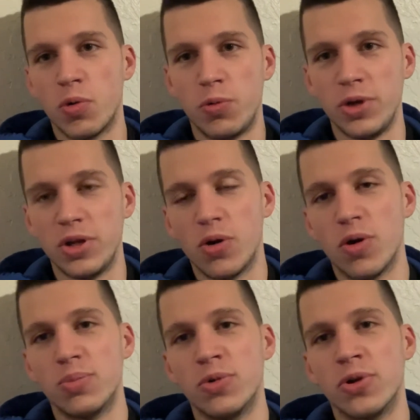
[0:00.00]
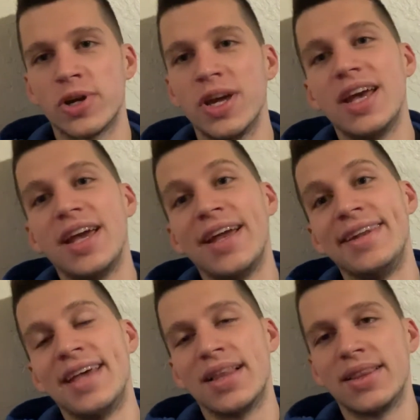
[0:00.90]
read a whole book and
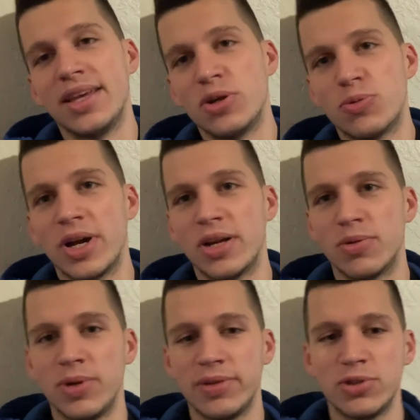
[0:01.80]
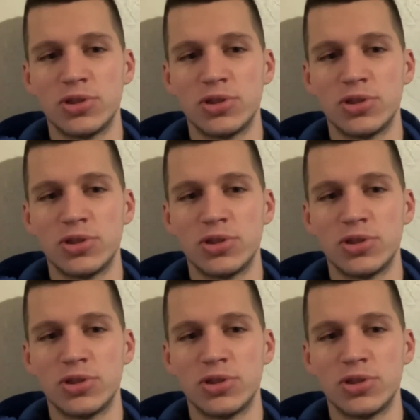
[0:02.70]
then later write a review.